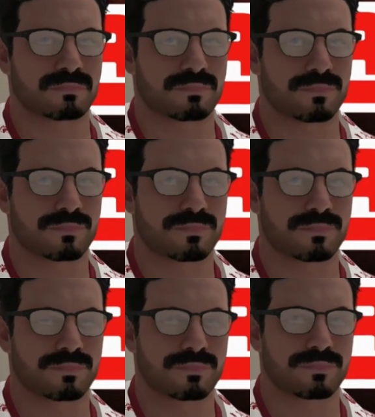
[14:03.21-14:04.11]
passion
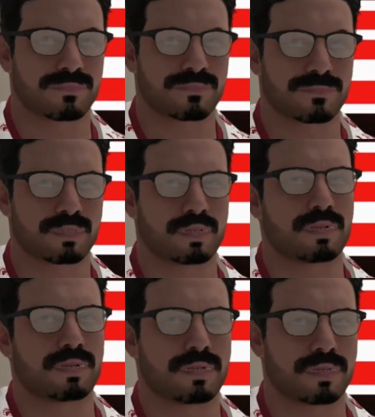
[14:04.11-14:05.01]

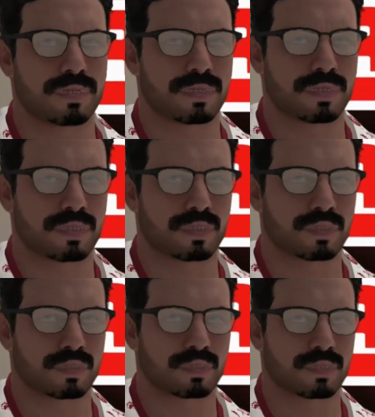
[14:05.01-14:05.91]
so
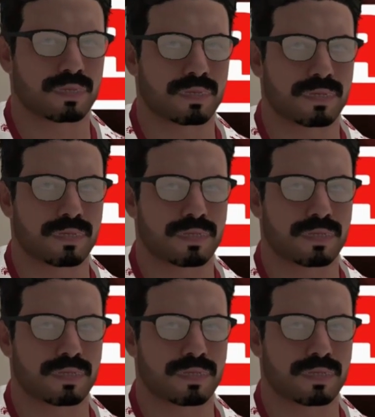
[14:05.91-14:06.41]
meticulously,